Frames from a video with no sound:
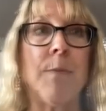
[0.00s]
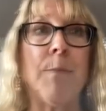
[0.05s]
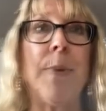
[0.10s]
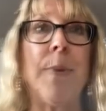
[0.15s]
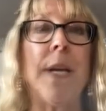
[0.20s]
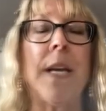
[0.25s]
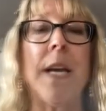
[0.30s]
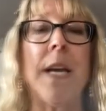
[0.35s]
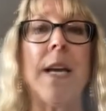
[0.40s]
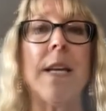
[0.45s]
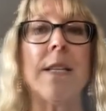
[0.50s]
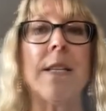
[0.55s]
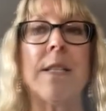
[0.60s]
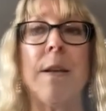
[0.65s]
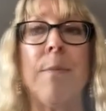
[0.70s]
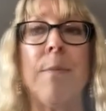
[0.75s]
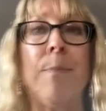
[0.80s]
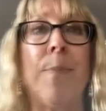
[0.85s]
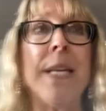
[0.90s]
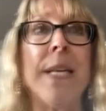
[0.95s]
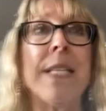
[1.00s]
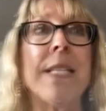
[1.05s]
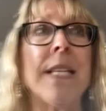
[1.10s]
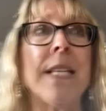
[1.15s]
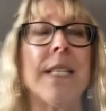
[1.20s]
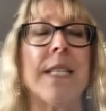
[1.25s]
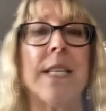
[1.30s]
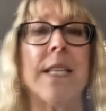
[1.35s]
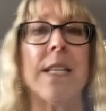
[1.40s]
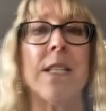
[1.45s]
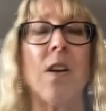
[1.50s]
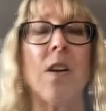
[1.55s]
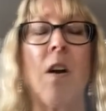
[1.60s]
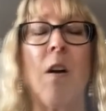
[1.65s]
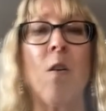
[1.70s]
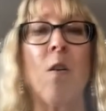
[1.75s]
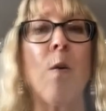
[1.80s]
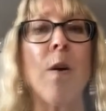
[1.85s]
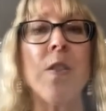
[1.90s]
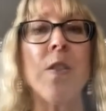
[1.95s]
because businesses
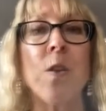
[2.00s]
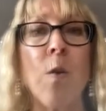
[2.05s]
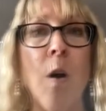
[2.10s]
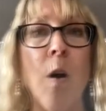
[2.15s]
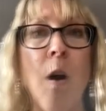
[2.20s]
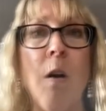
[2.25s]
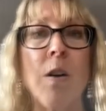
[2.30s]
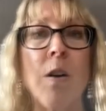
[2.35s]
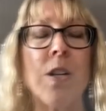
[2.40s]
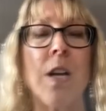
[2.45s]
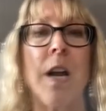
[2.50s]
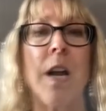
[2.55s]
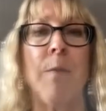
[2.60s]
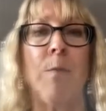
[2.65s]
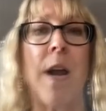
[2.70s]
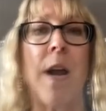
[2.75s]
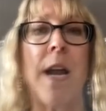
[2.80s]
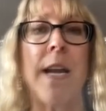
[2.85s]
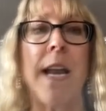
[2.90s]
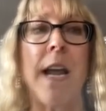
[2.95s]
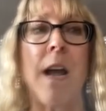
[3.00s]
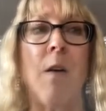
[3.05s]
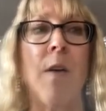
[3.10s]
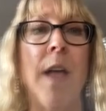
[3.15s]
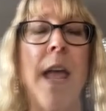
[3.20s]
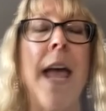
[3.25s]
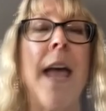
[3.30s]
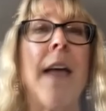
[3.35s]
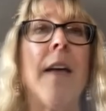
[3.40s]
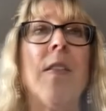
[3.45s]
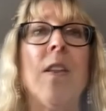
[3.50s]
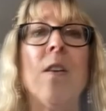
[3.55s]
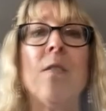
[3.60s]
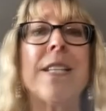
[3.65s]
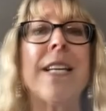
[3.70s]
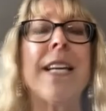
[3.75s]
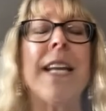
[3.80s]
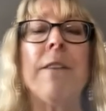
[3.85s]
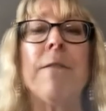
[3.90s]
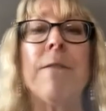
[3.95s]
are going through a hard time right now. There's
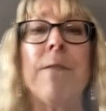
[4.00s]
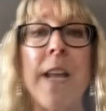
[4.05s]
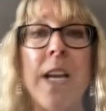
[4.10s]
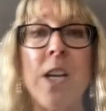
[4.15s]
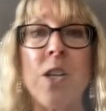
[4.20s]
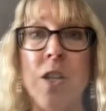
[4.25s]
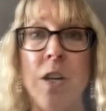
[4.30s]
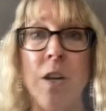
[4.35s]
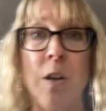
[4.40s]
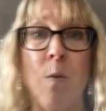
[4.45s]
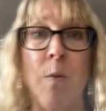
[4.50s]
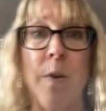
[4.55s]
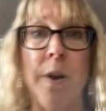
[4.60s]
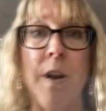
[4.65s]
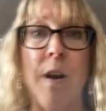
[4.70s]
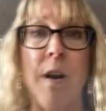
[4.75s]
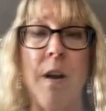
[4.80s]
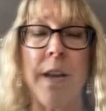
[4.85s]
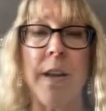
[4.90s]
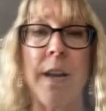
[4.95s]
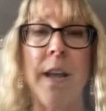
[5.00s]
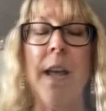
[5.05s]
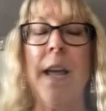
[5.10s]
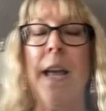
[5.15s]
an inflation going on